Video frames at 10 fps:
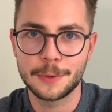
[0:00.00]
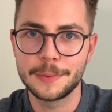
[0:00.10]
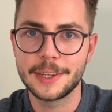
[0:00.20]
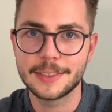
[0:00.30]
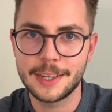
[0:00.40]
from
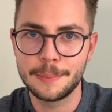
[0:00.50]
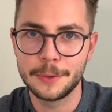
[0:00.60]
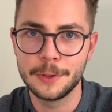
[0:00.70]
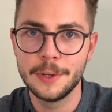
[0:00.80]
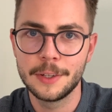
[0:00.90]
the
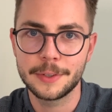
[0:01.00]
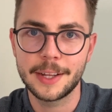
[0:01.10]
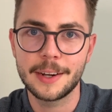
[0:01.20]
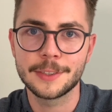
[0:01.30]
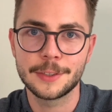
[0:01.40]
ensemble to
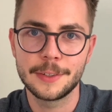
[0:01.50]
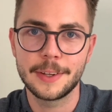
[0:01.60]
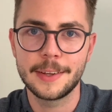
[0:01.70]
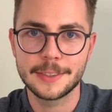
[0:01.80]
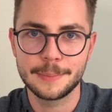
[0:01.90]
get uncertainty
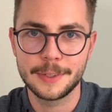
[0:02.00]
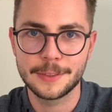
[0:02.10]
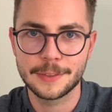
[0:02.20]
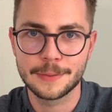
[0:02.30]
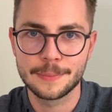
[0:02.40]

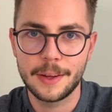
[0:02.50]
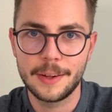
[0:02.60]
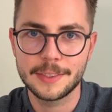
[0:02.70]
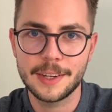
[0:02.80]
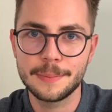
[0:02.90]
estimates.
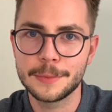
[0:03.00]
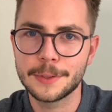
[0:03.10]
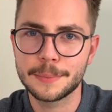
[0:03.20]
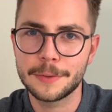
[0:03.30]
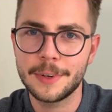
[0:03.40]

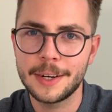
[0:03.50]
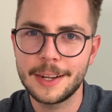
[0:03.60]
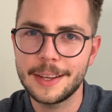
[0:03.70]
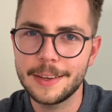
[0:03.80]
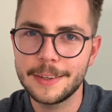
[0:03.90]
Ensembles provide
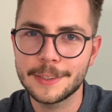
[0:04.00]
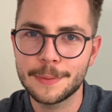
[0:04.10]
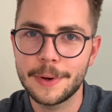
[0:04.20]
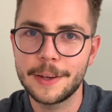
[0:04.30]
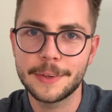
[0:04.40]
an easy
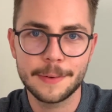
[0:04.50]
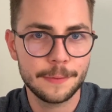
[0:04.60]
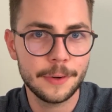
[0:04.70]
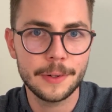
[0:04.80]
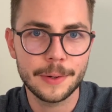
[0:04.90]
way to get
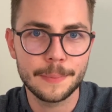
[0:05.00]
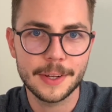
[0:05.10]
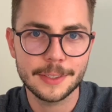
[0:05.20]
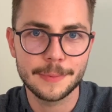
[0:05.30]
fairly robust